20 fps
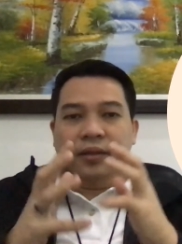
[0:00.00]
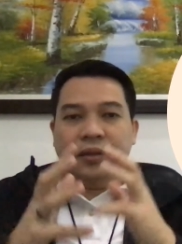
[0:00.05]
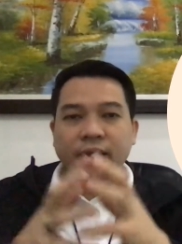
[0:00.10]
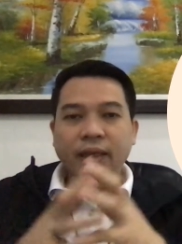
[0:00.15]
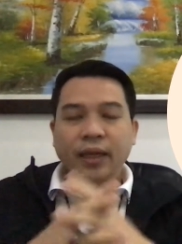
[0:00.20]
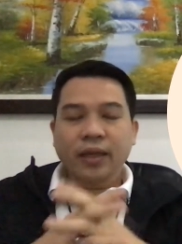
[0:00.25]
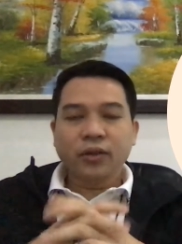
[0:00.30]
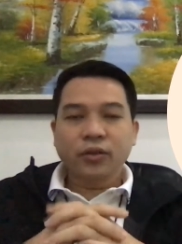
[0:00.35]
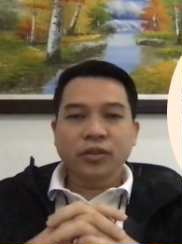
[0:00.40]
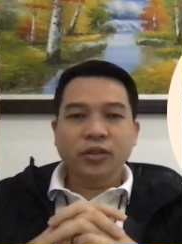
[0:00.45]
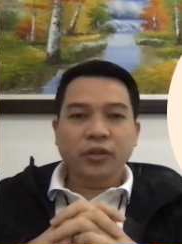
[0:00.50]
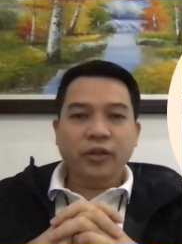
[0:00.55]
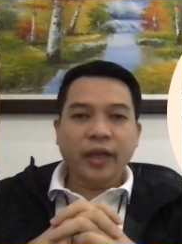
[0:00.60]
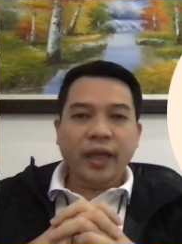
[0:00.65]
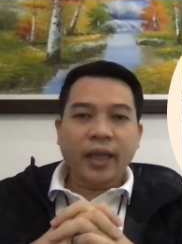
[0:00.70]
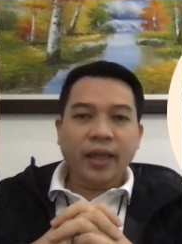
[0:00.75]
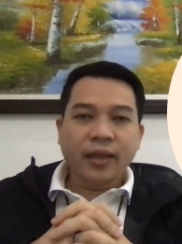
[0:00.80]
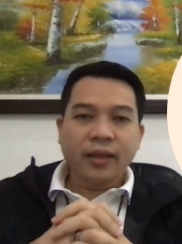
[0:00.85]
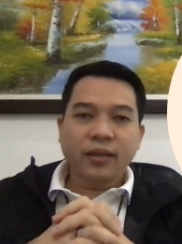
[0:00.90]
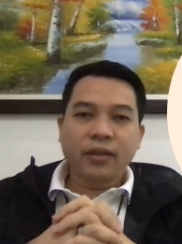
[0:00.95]
telos or
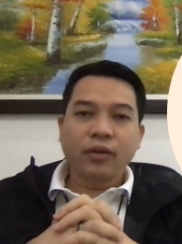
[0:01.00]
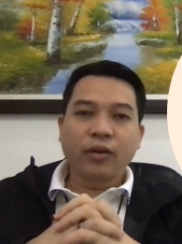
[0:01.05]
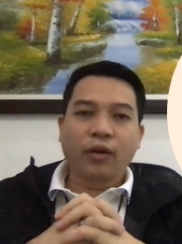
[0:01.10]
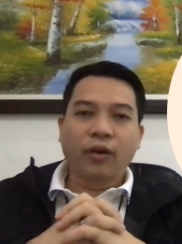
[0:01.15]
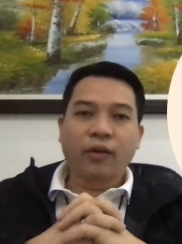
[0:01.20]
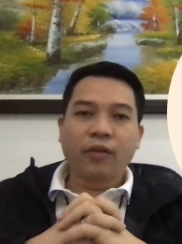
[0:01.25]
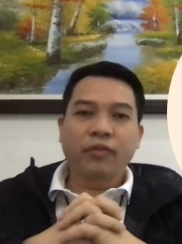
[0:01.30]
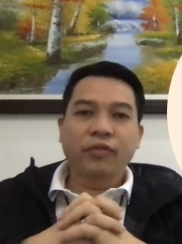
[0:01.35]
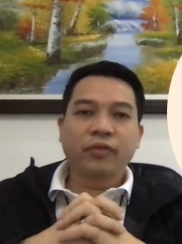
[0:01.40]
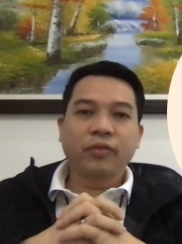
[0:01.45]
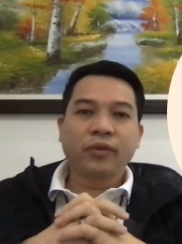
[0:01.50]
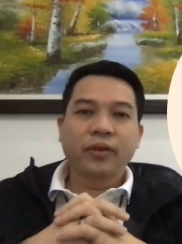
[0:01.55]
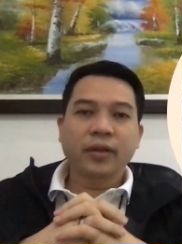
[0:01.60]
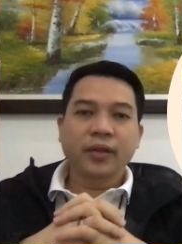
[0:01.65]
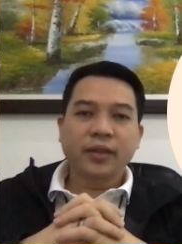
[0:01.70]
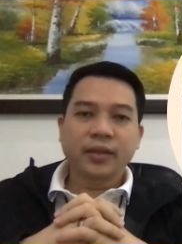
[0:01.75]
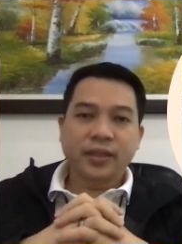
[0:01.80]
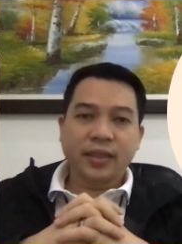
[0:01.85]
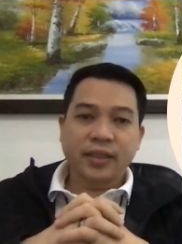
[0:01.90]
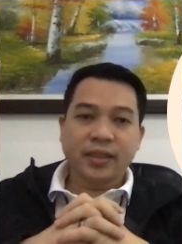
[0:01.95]
end of
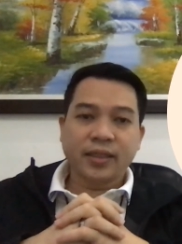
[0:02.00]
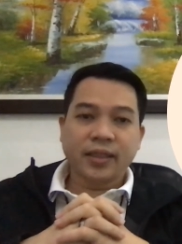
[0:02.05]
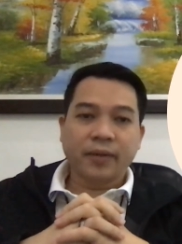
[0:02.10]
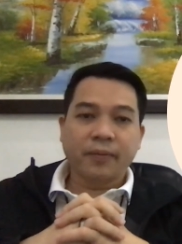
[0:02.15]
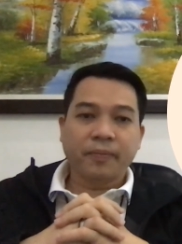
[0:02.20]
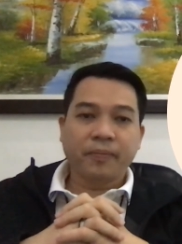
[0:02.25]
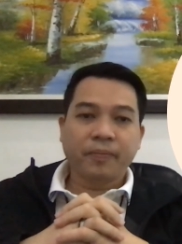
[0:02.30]
the system.